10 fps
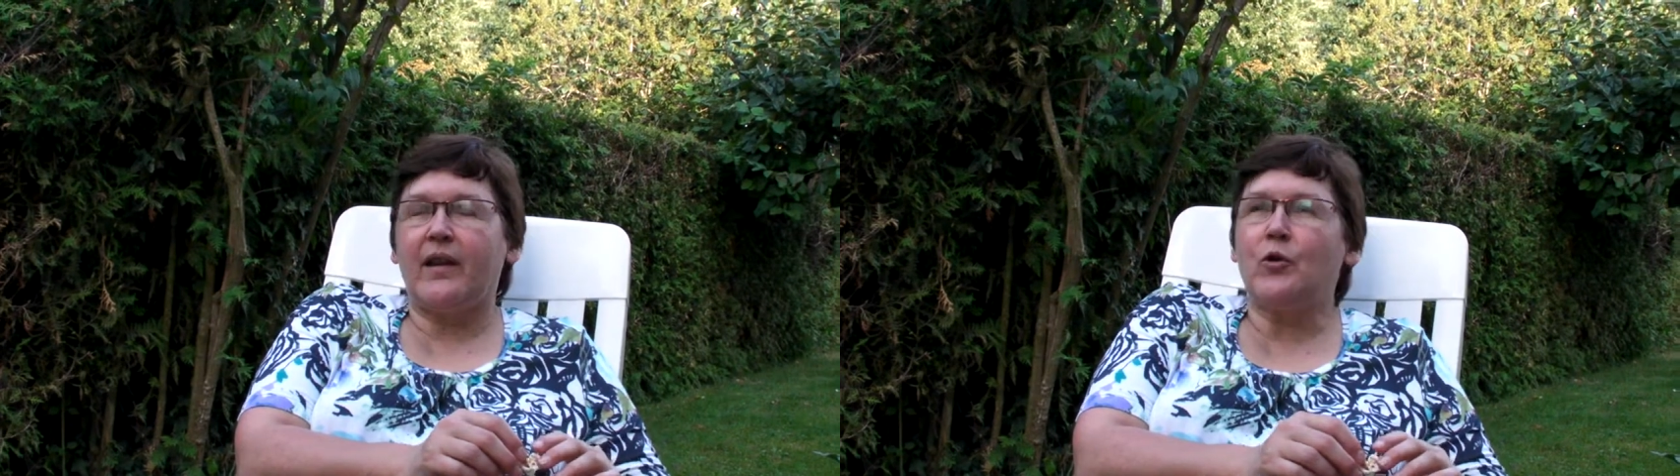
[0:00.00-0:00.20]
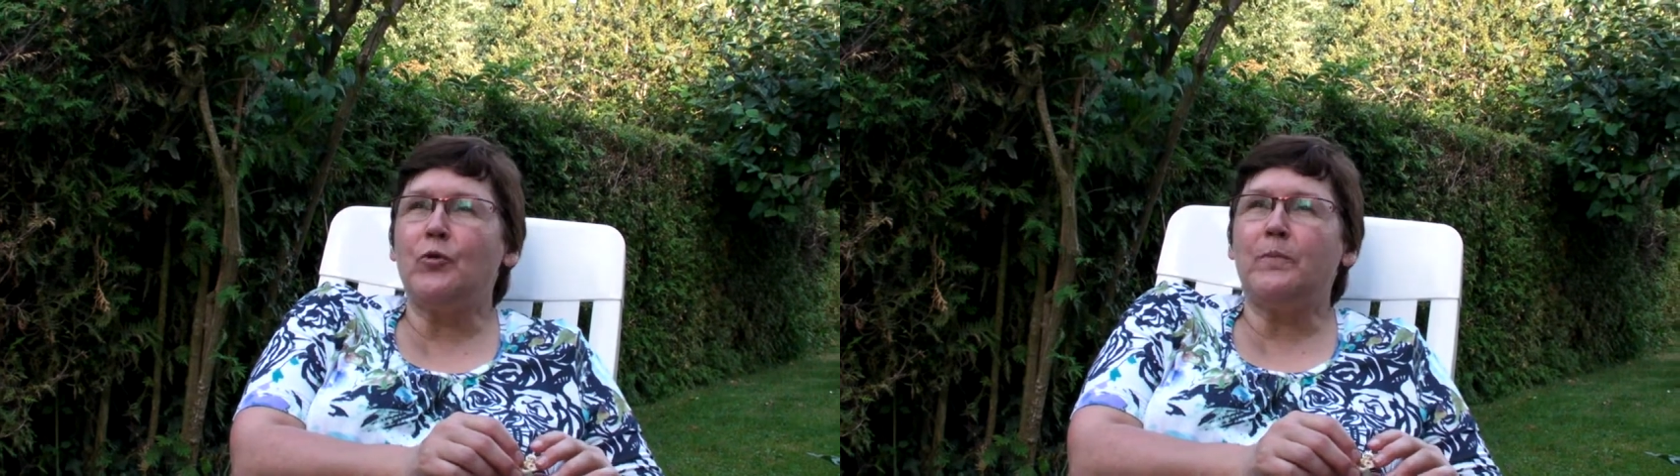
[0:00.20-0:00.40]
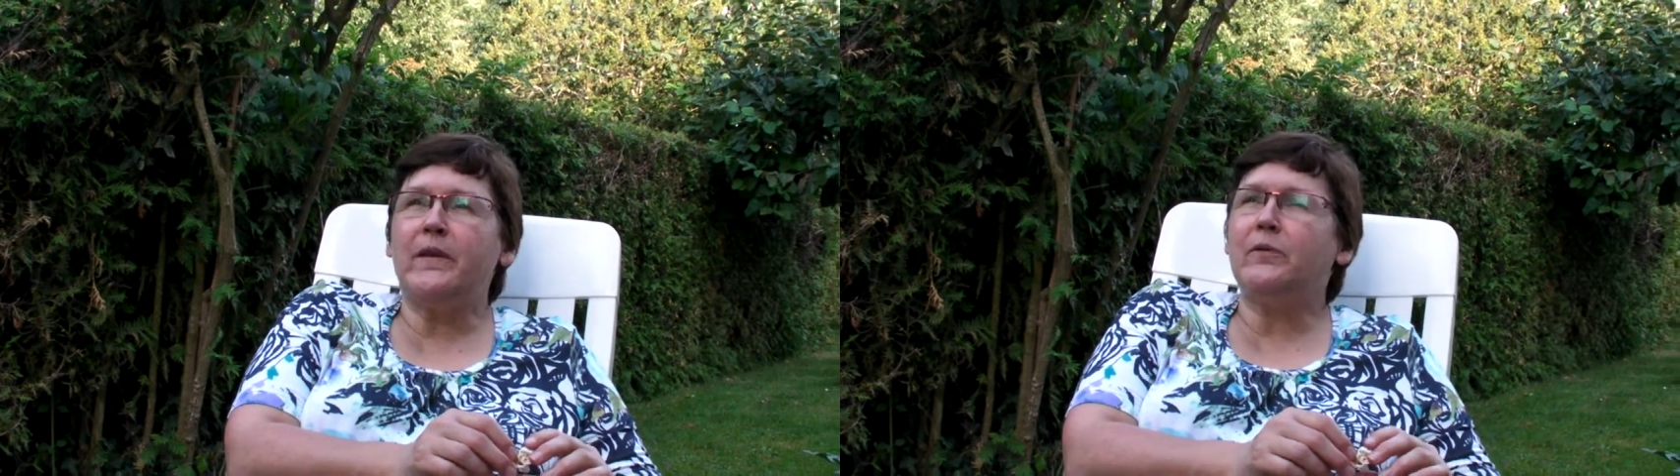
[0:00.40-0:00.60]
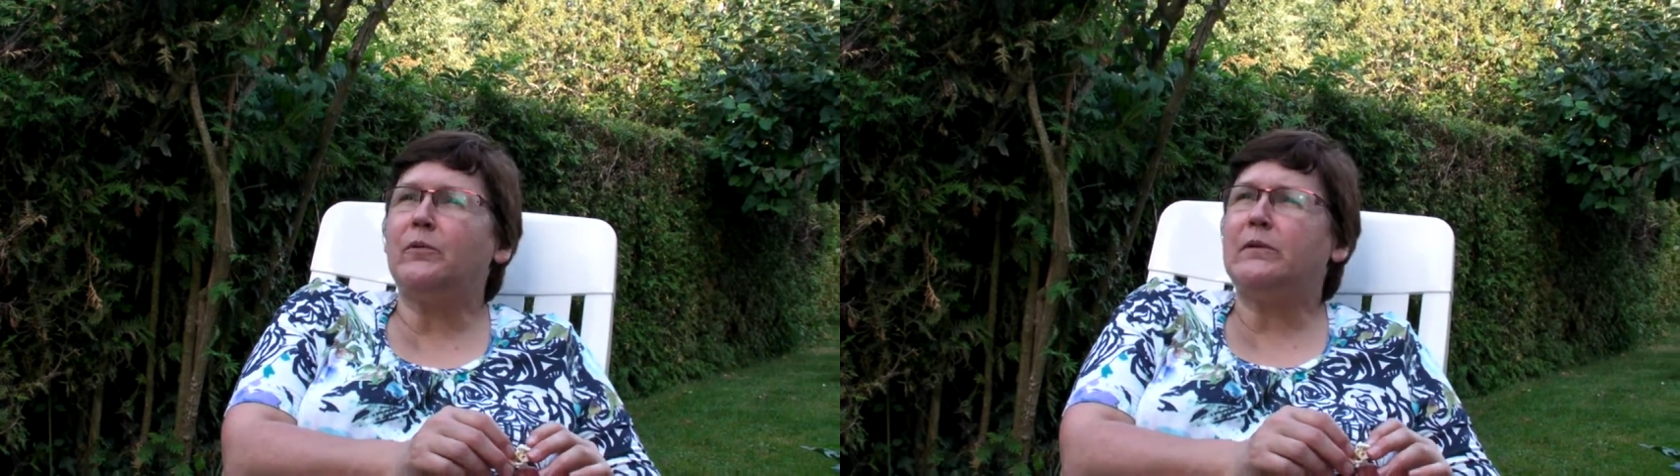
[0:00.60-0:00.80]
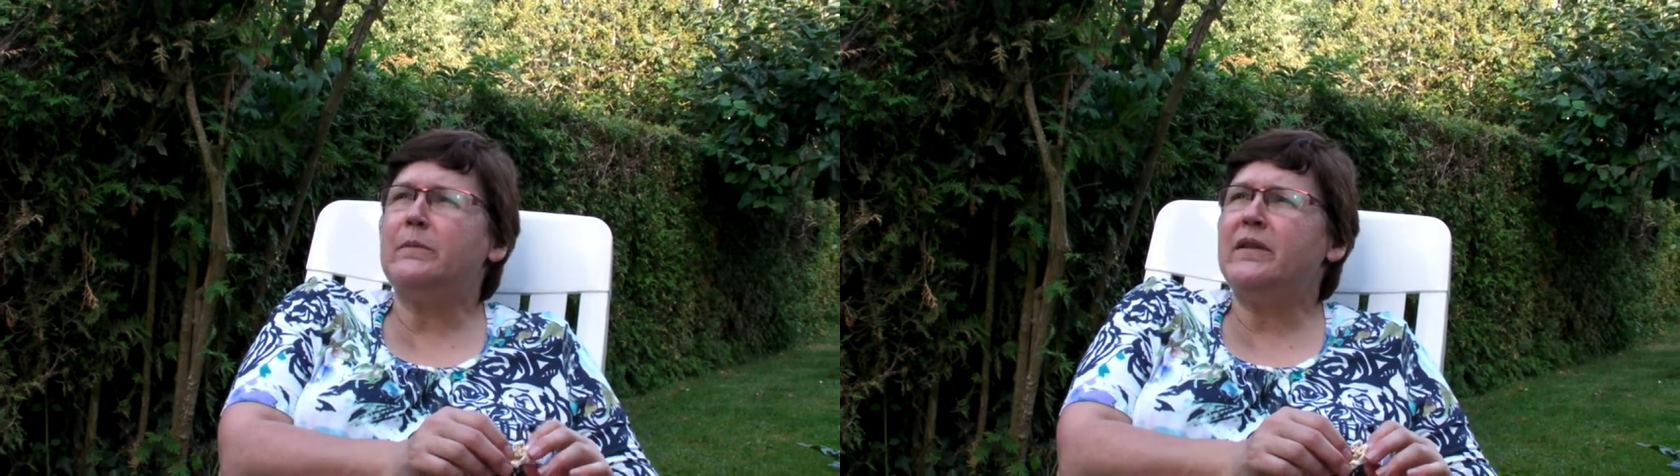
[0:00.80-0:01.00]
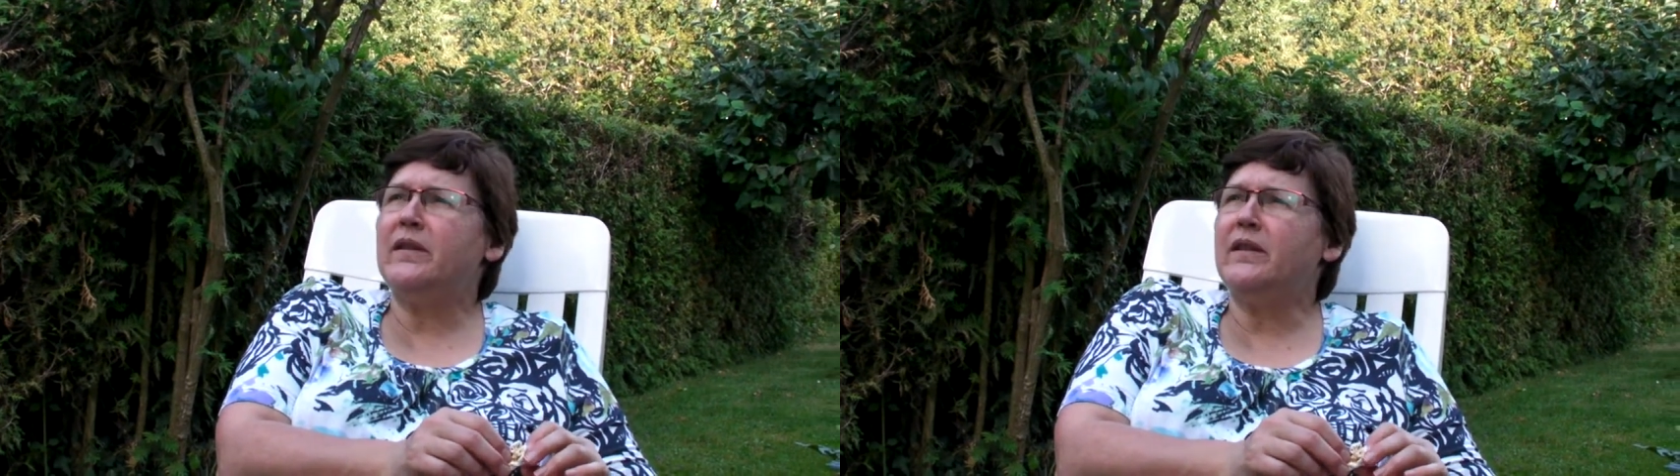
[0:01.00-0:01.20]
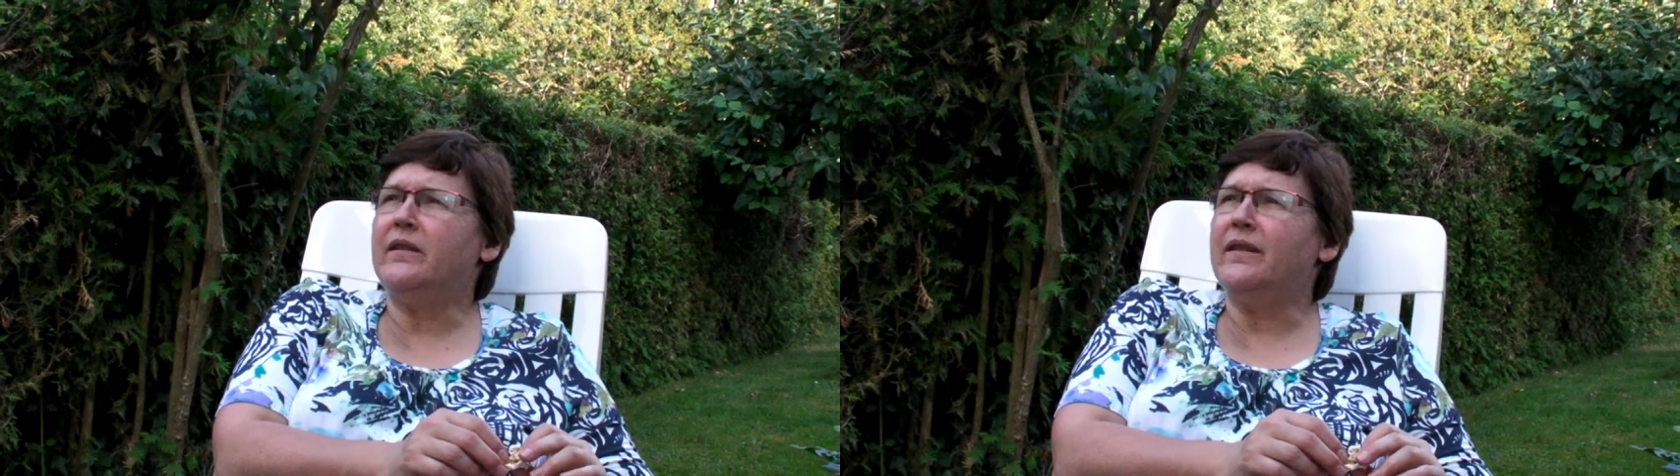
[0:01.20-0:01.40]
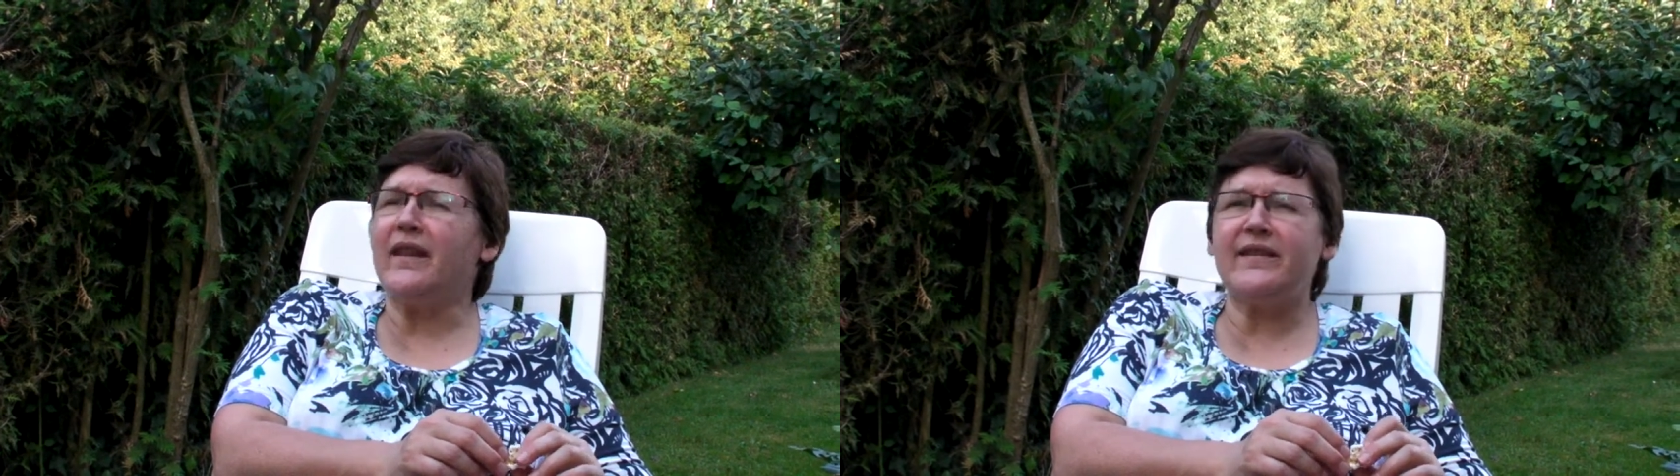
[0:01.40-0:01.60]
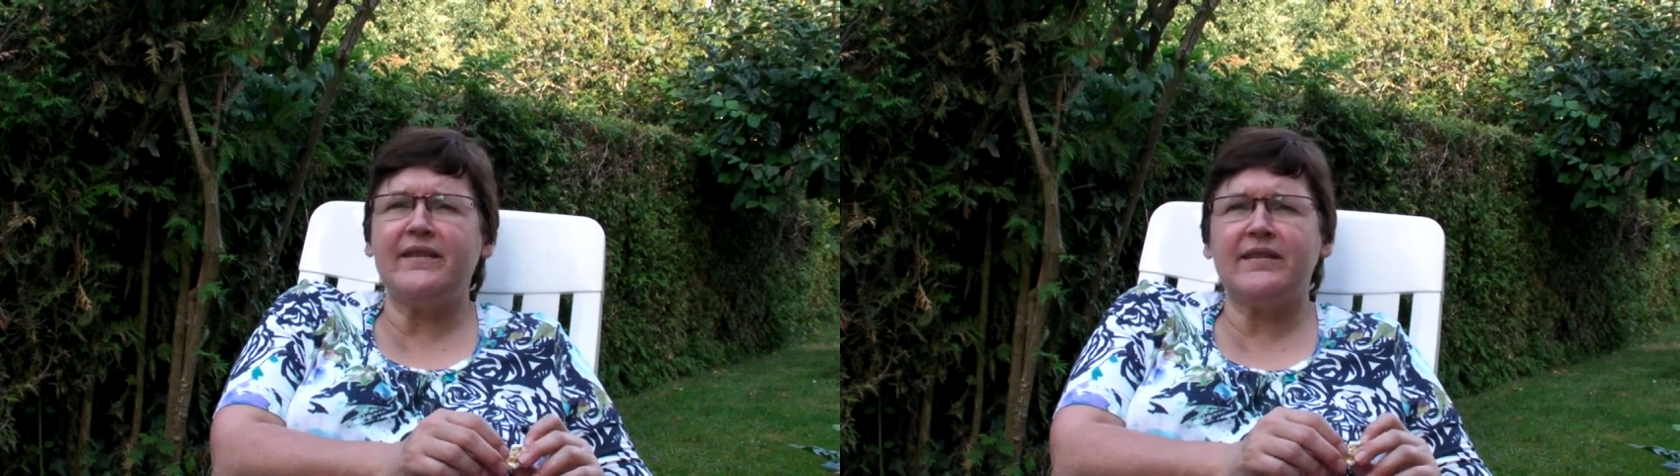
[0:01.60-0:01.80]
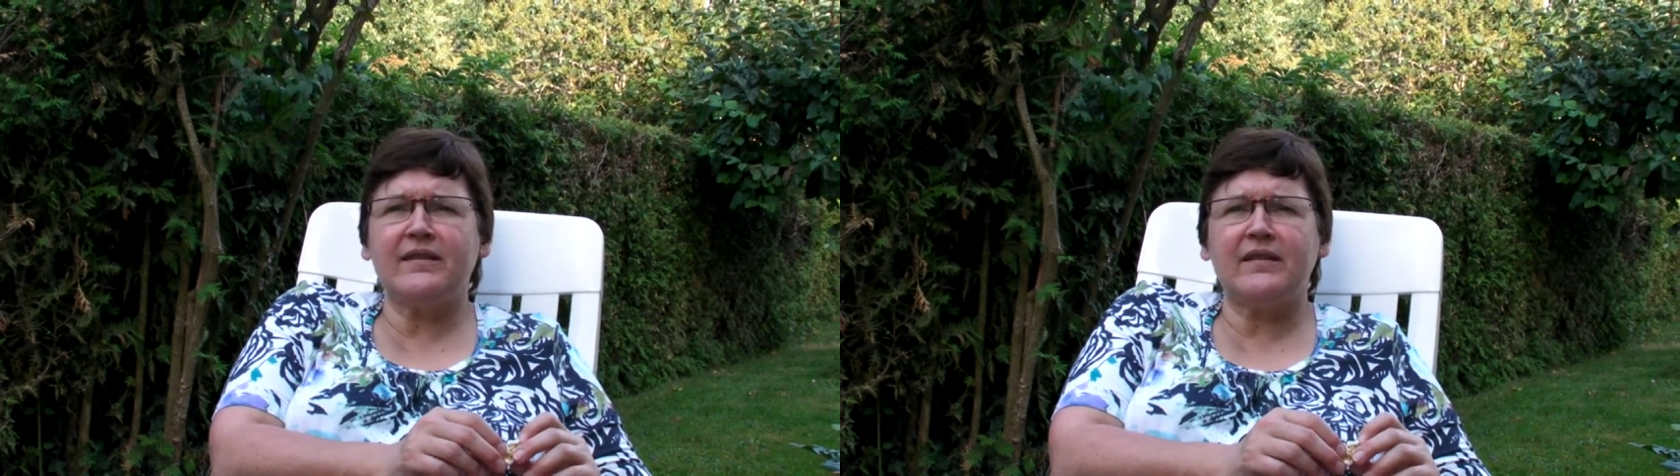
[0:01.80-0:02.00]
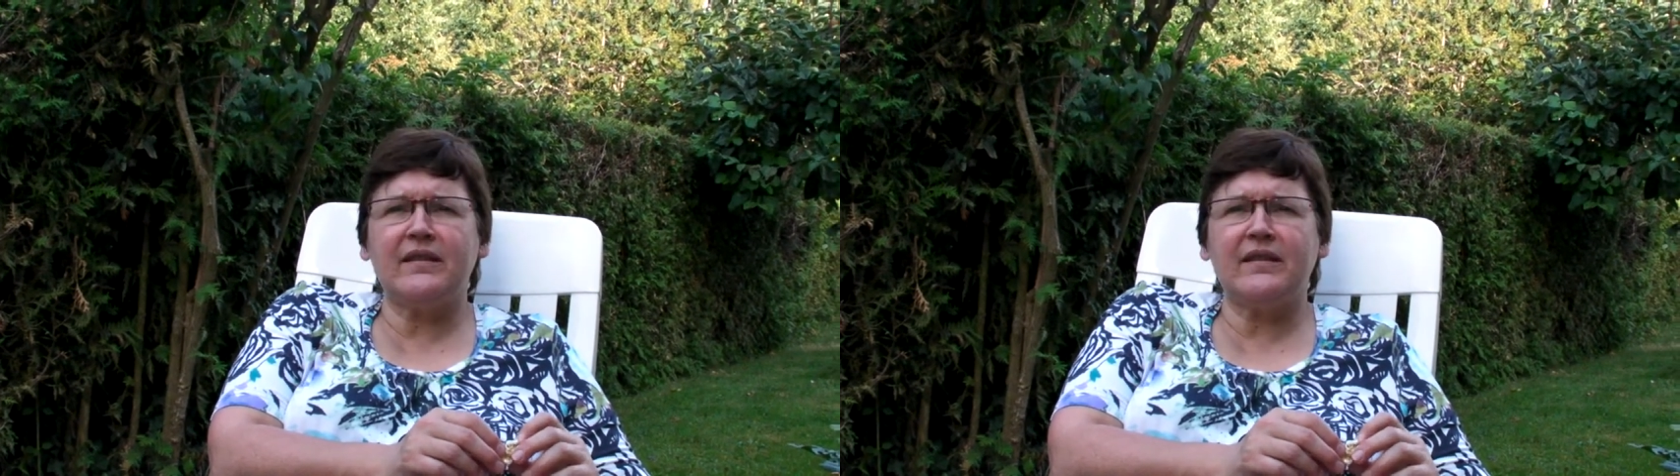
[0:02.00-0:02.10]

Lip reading: I hoped it would be nice